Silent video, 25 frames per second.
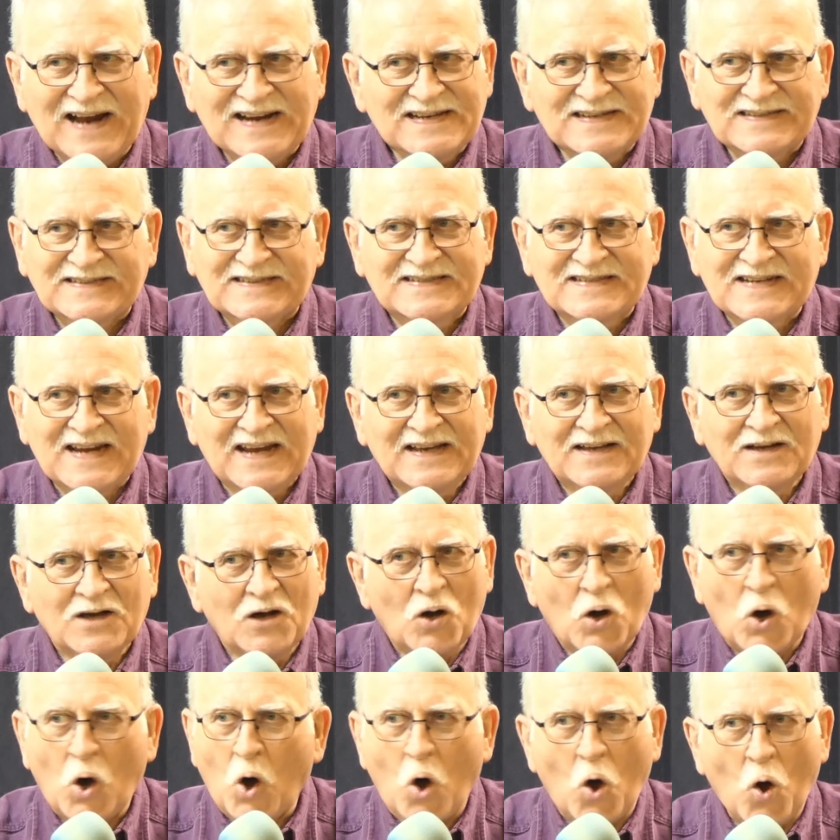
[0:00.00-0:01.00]
it's
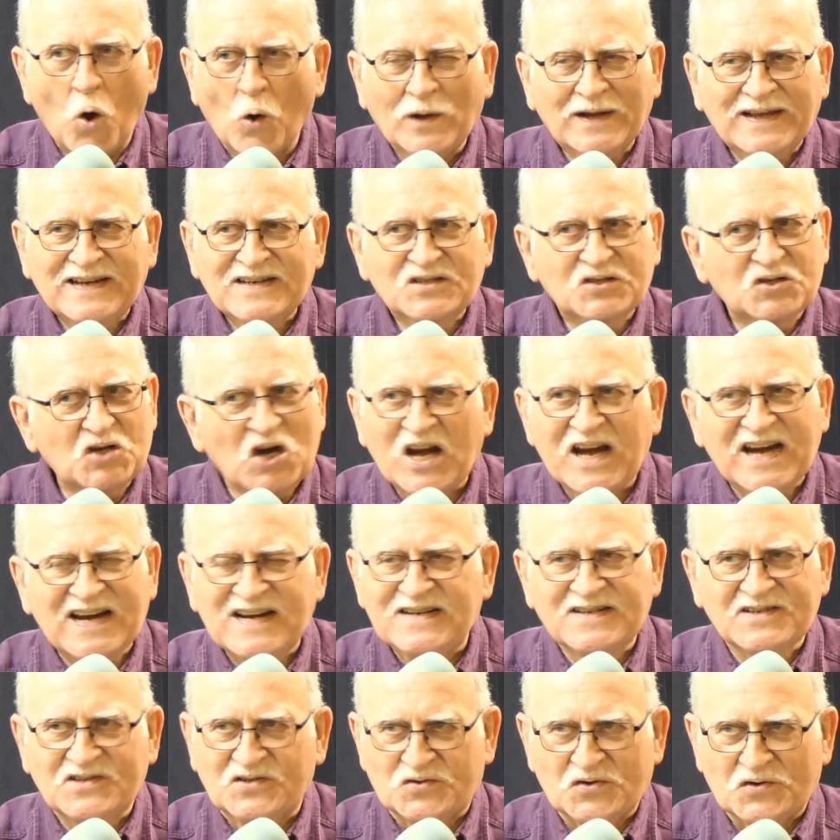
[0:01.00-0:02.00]
only
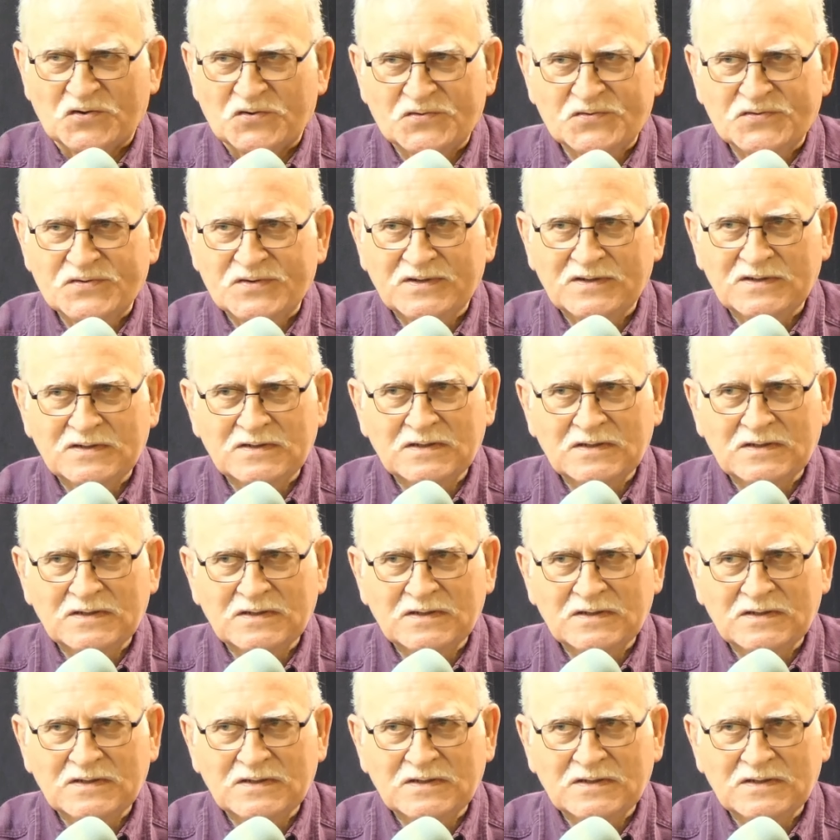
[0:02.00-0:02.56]
Jesus